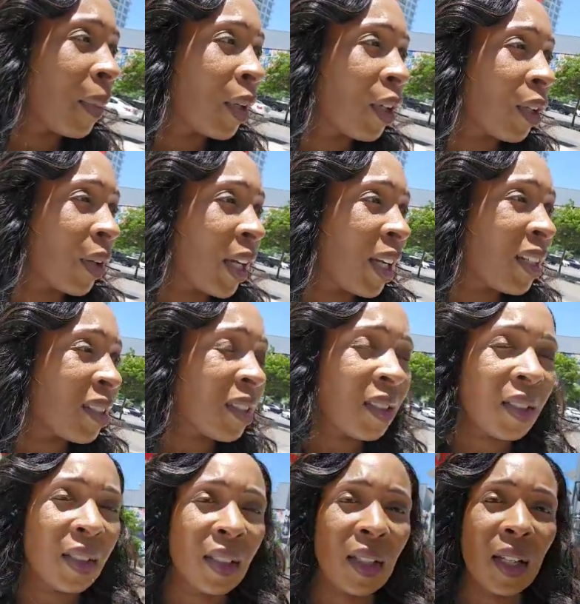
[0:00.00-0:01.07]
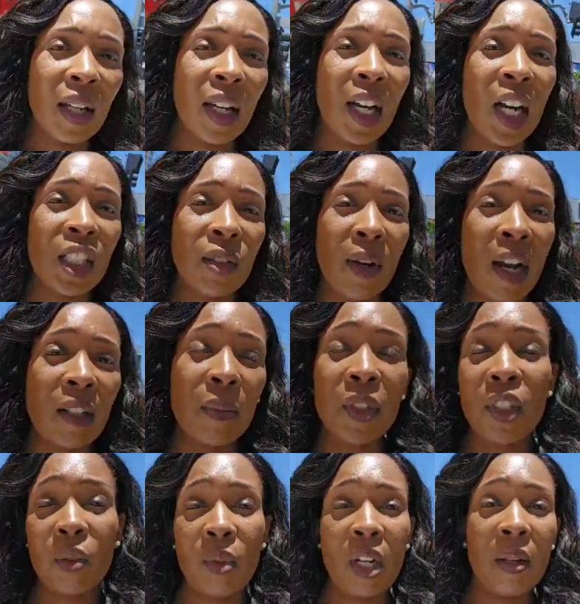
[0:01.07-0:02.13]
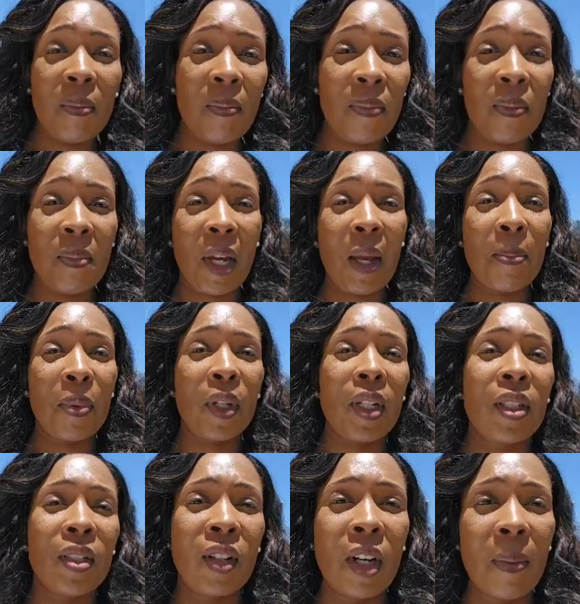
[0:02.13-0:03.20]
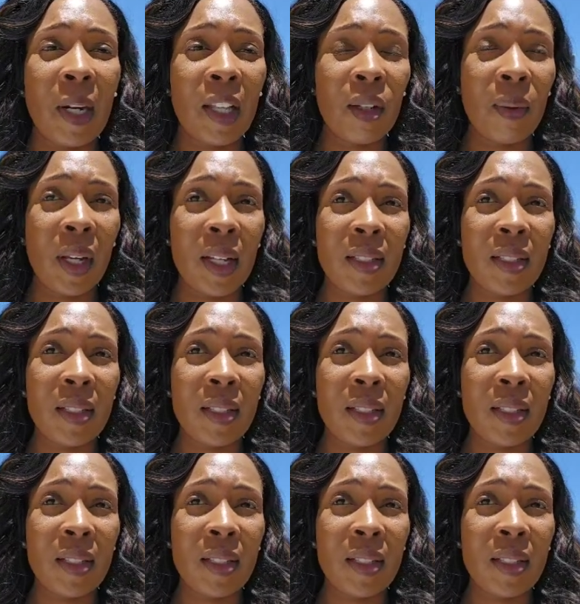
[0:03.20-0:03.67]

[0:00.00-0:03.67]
grants and contracts, which is what my book is on, by the way.